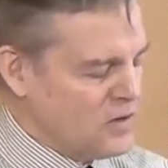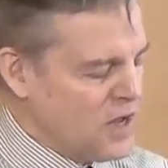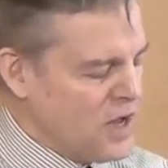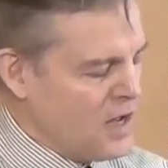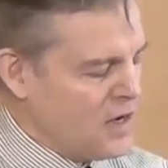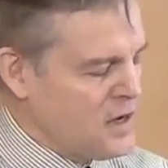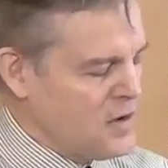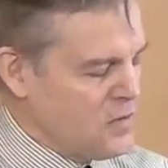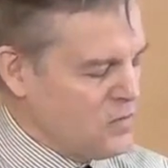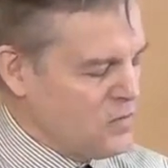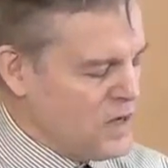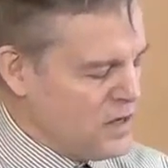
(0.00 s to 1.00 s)
not
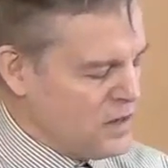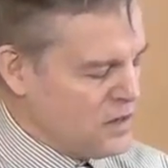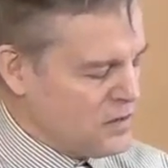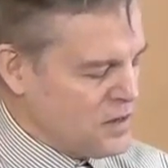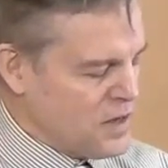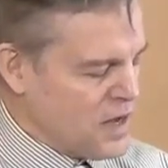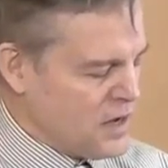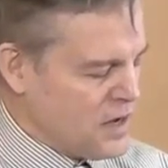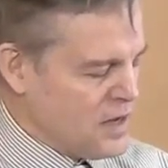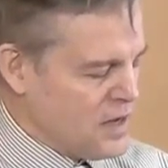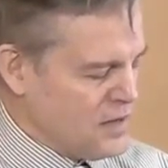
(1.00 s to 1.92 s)
real, not